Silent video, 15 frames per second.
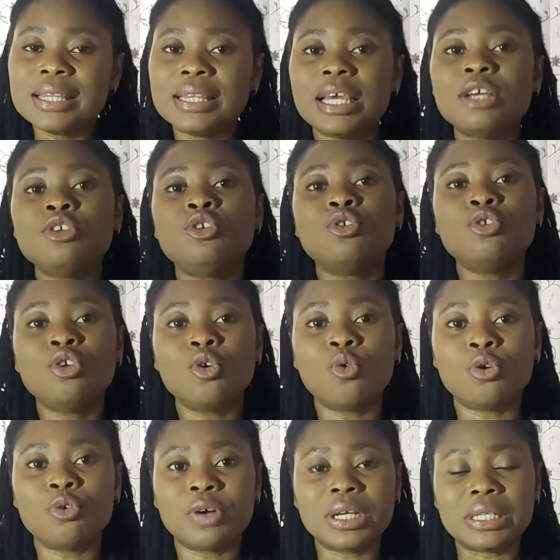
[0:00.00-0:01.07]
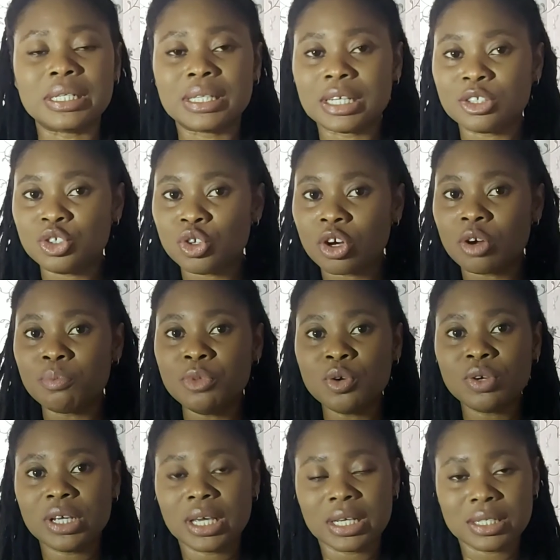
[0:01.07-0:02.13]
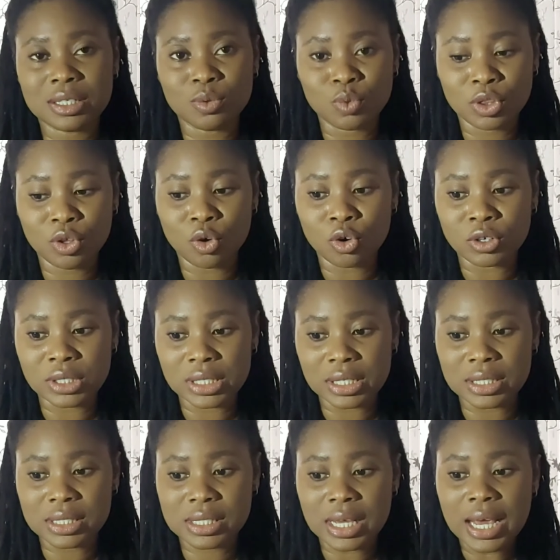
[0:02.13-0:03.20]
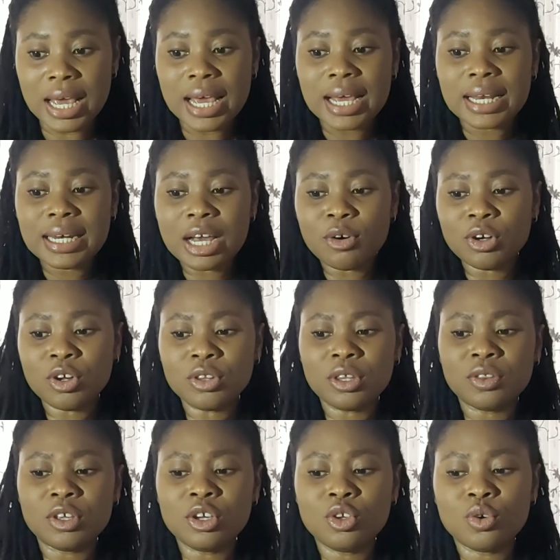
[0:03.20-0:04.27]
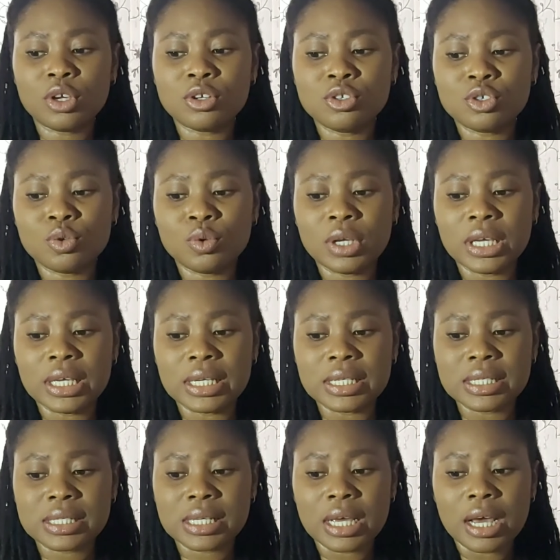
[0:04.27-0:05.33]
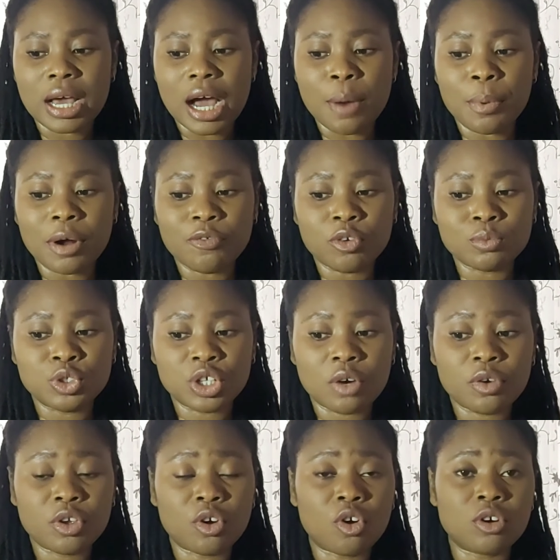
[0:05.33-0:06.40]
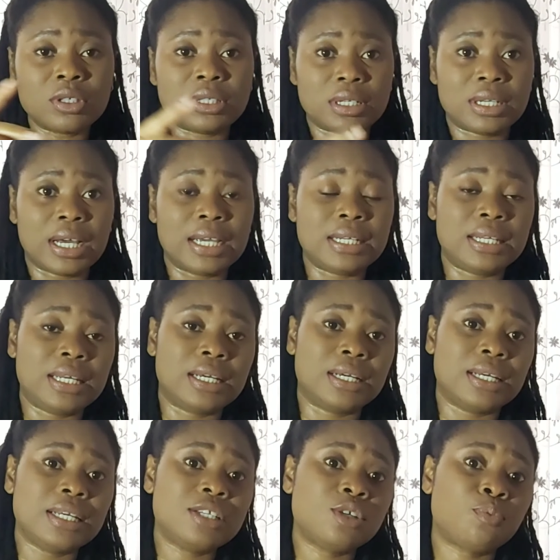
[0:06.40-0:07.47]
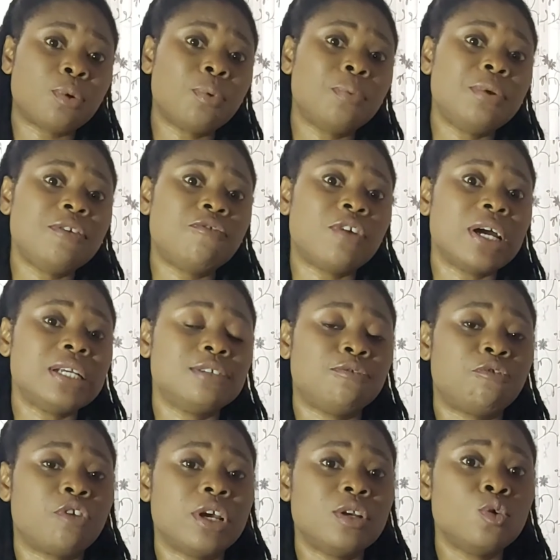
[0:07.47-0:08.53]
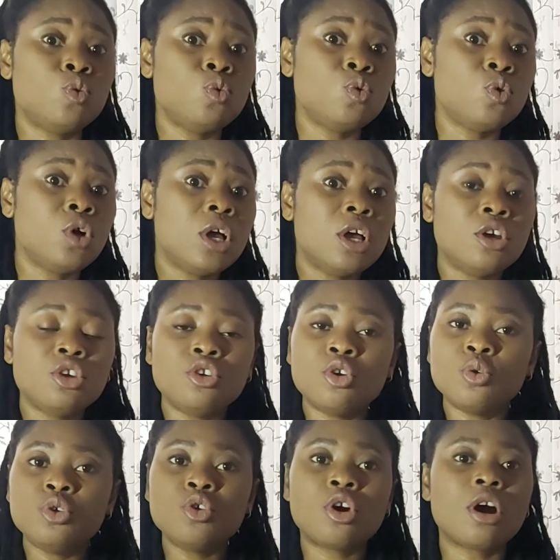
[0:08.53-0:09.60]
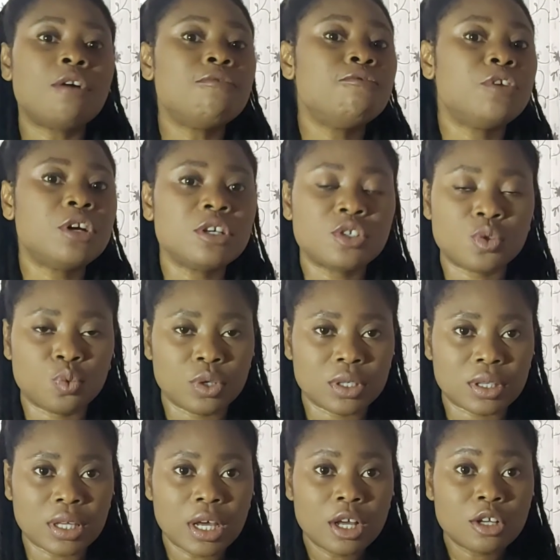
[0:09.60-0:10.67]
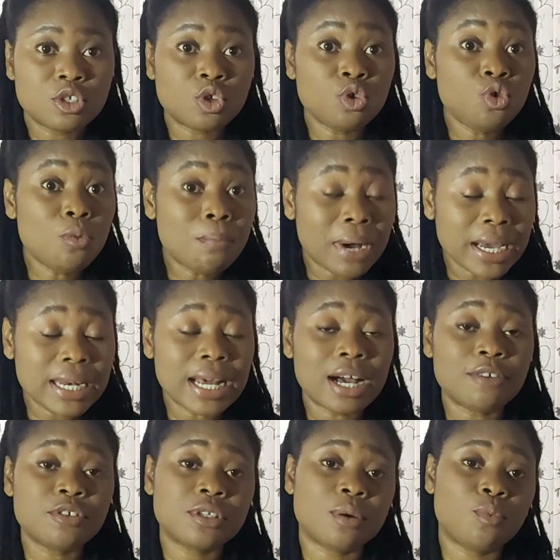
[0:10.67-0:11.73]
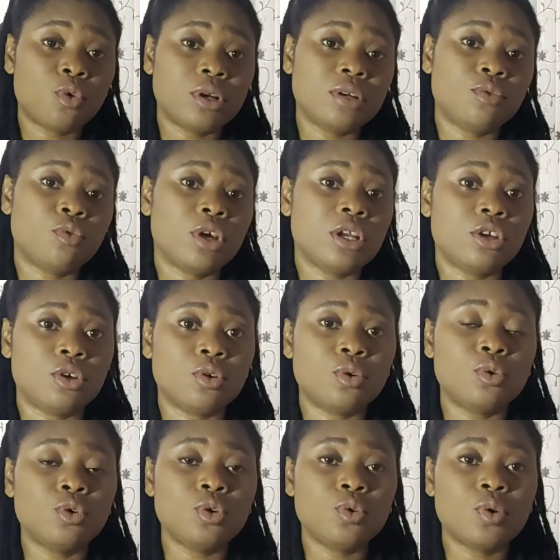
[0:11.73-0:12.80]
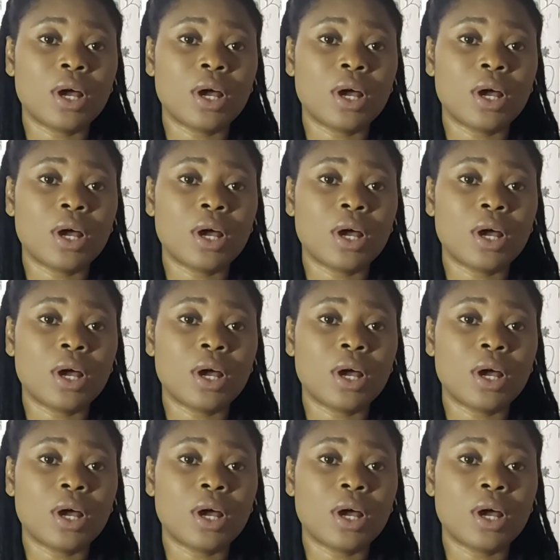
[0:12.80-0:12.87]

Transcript: then you know already that you're communicating with your audience. Now, another thing you can do is, apart from sharing your content idea, is to probably find a friend who you converse with. So you might have someone in radio who